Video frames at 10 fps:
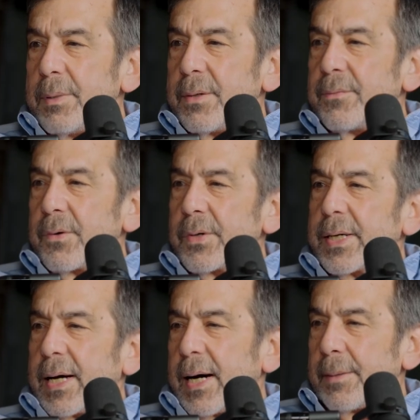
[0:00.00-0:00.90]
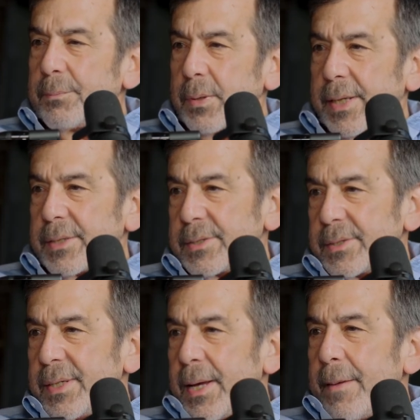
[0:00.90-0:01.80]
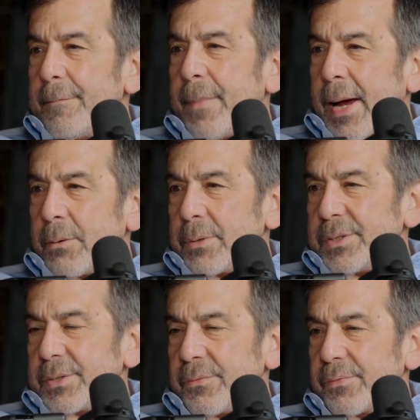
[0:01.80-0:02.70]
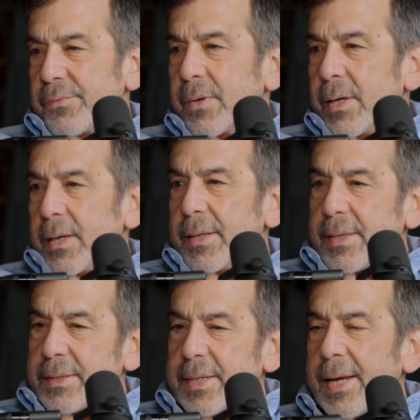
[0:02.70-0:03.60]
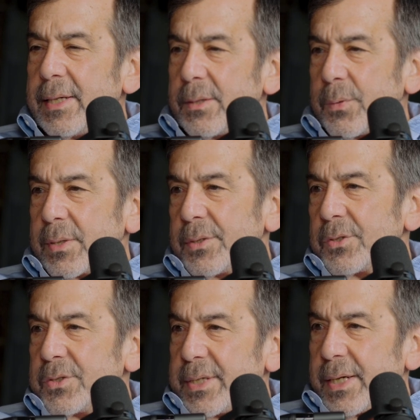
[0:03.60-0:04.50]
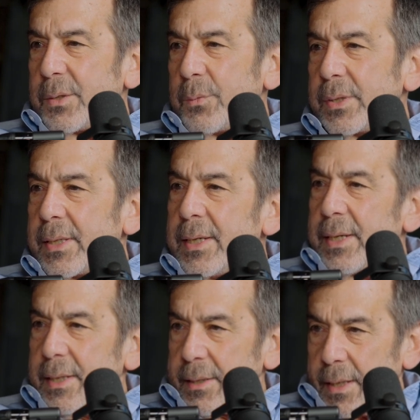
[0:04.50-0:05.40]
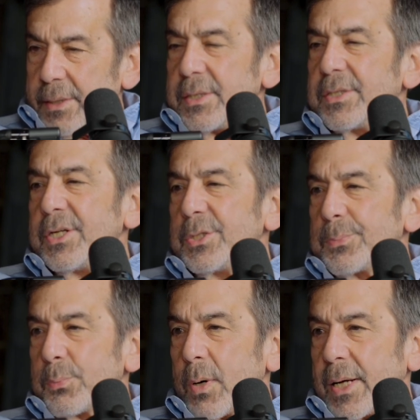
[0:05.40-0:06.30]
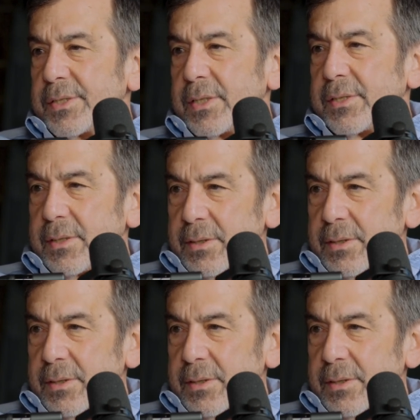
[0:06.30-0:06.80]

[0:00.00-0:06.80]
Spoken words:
to be a very complex marriage of the data with understanding what a disease process